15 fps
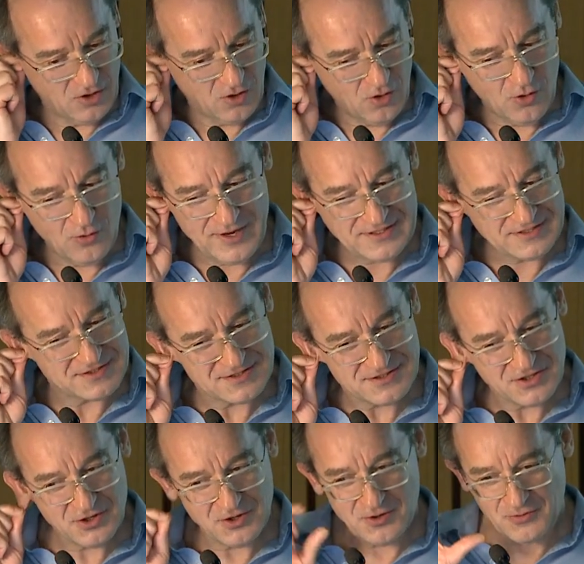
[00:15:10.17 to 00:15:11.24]
Always,
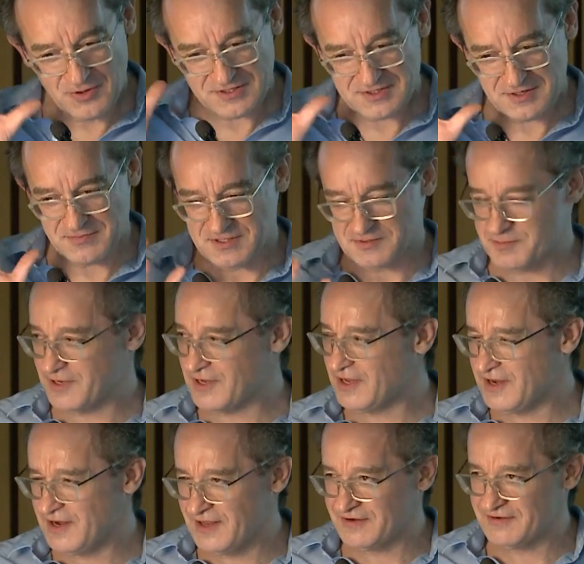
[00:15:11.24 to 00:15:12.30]
you know, when something's
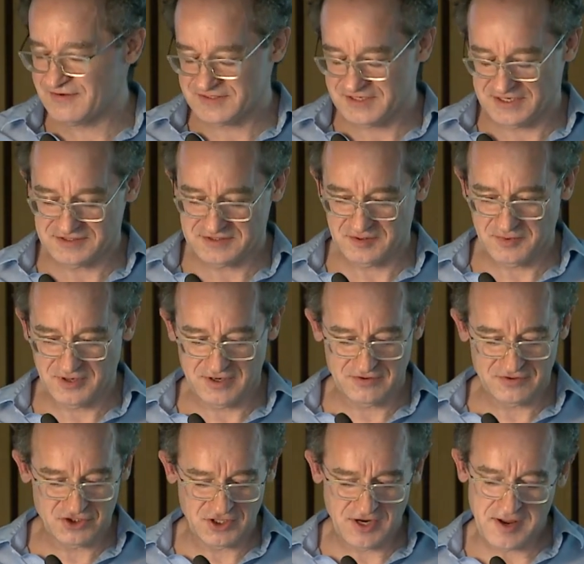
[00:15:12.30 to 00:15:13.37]
beginning to take some kind
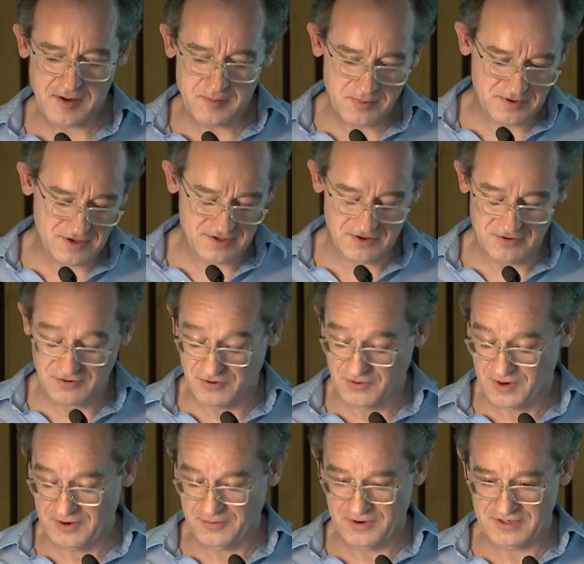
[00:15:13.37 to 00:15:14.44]
of shape and you don't know
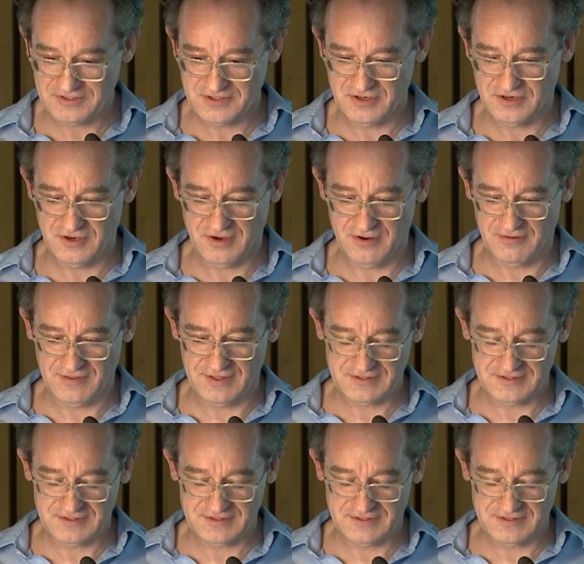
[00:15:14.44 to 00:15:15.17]
quite where it's going to go,